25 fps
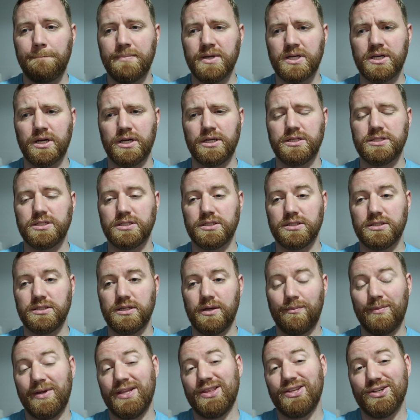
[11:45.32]
Because,
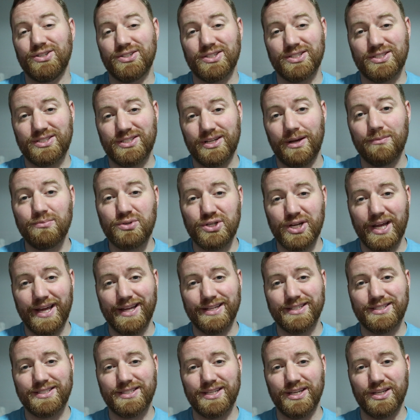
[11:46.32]
I mean, there's some
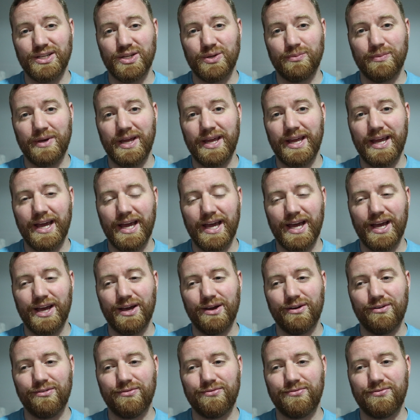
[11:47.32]
chance that you may
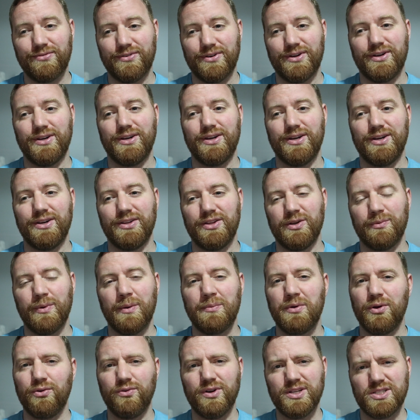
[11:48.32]
have, there
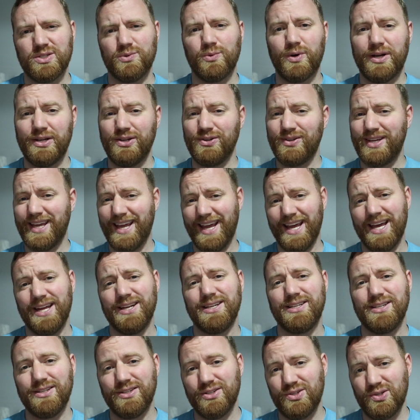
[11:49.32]
may be a reason why you
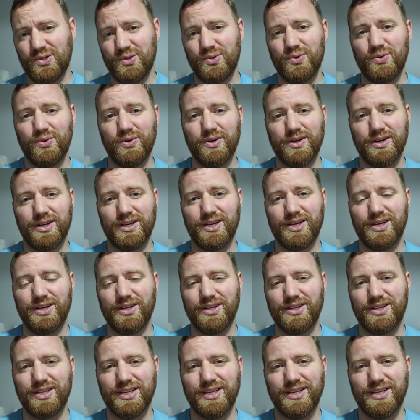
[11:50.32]
can't do
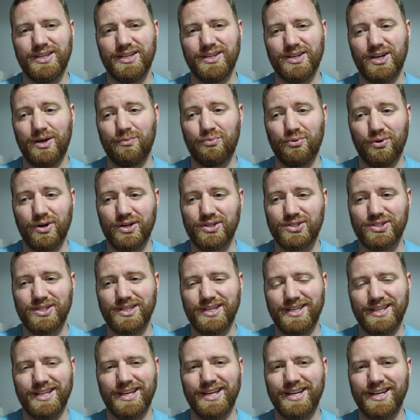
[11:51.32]
the
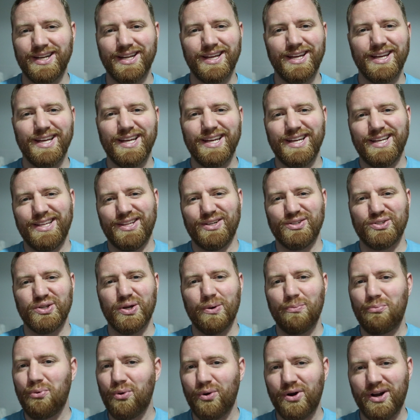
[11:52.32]
operation, and then there's
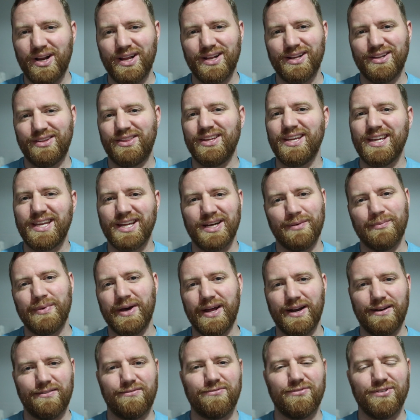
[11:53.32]
no point in thinking
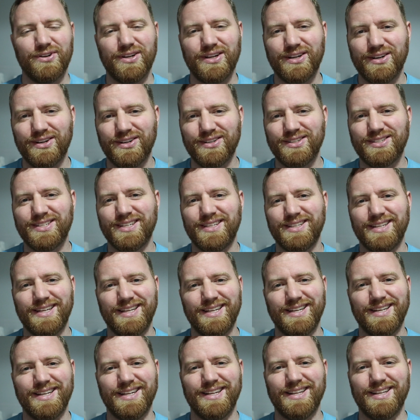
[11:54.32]
about it for years and
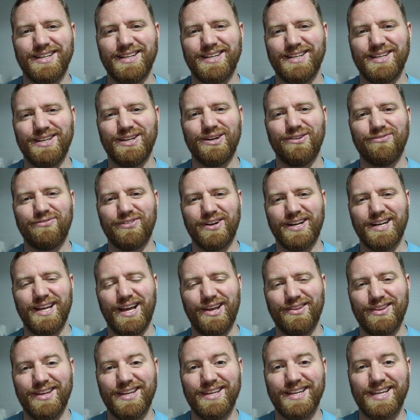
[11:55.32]
then, you know, finding
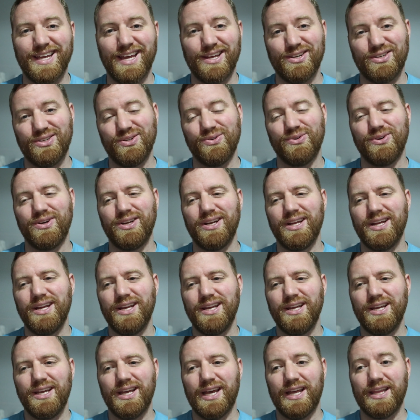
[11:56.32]
out that you can't do it.
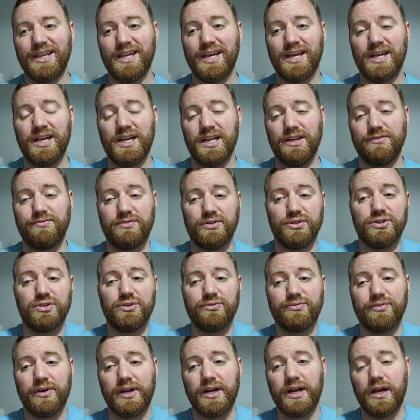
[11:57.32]
And then if you
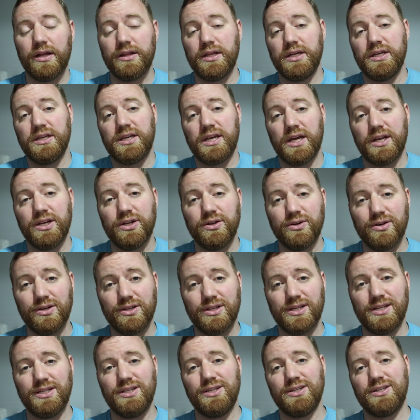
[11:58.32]
do find out that you can do
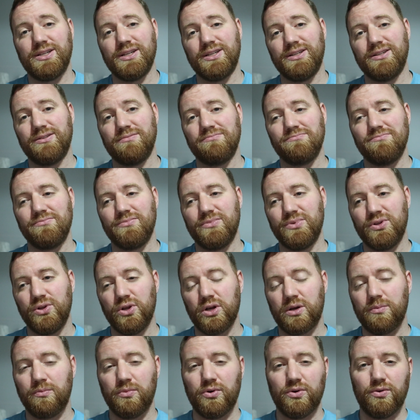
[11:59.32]
it, then you can
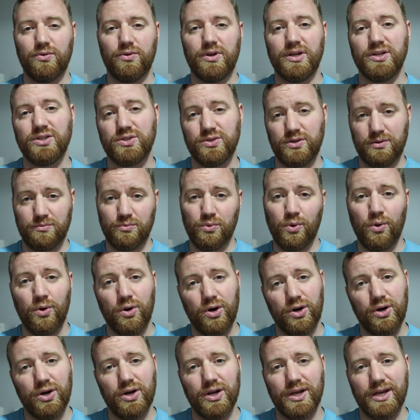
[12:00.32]
look more into it
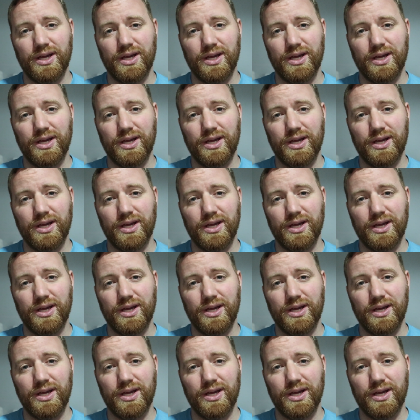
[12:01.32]
more